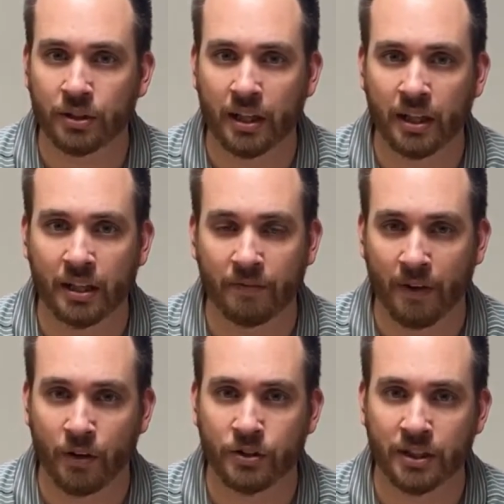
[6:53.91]
the
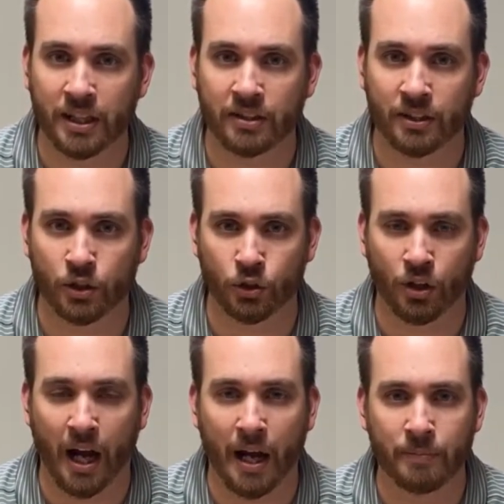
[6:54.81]
Pharisees and the
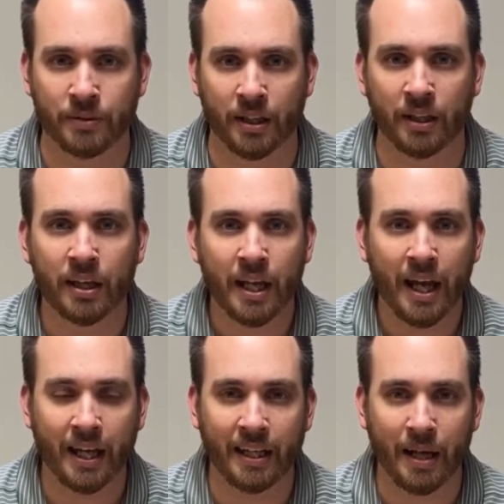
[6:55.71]
scribes, and
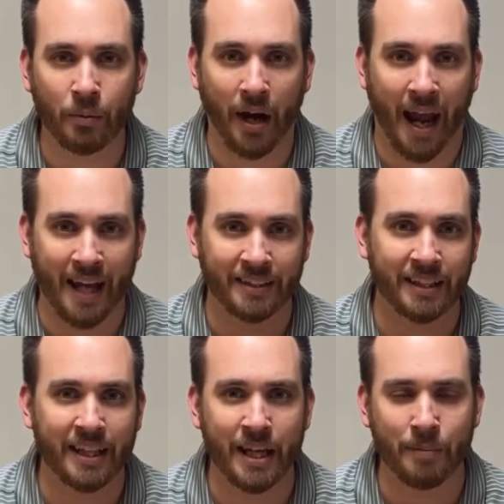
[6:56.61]
they were
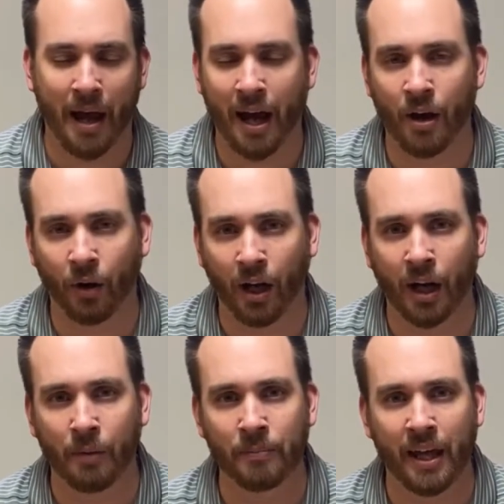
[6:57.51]
asking Him how
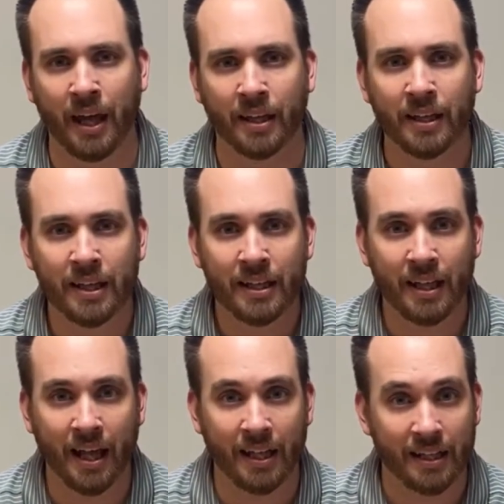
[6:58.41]
come
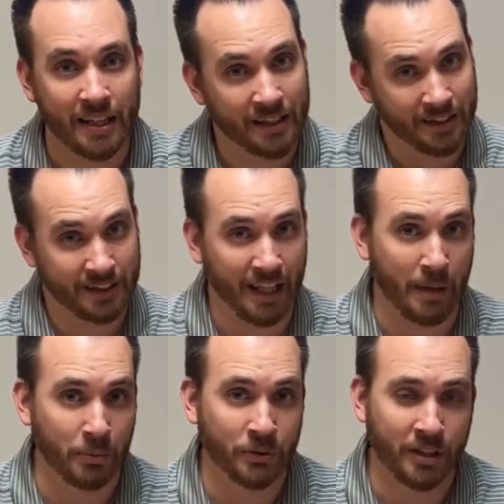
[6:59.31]
that His
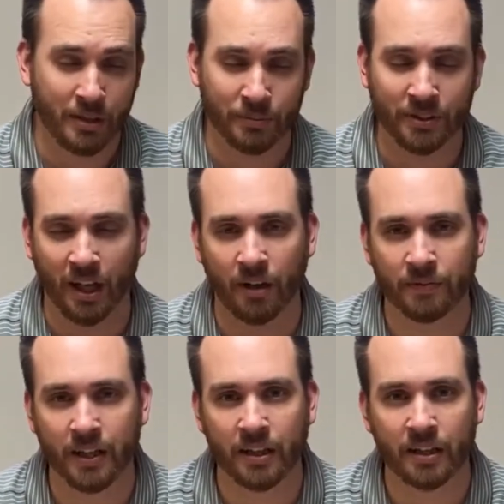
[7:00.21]
disciples and
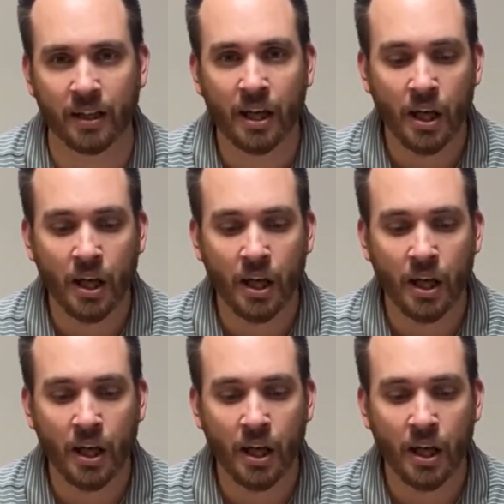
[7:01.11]
Himself didn't